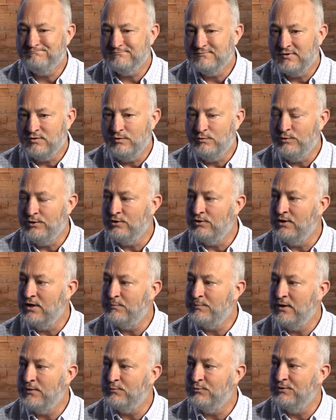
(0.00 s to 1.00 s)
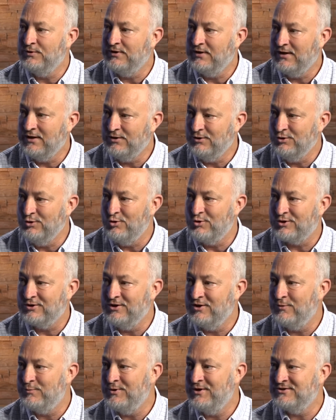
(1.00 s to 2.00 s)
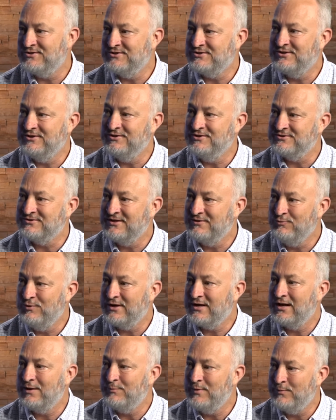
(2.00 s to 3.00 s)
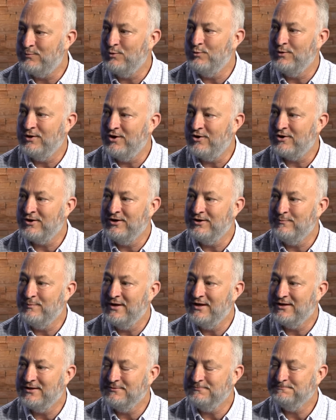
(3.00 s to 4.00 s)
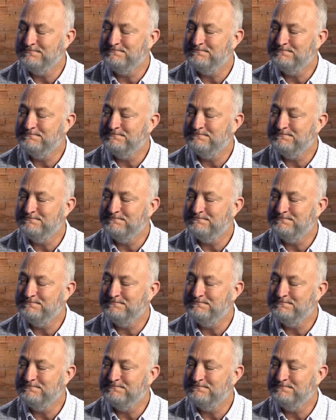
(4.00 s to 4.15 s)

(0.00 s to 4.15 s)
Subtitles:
we don't let people in New York and other places tell us what kind of people we are here in Macon.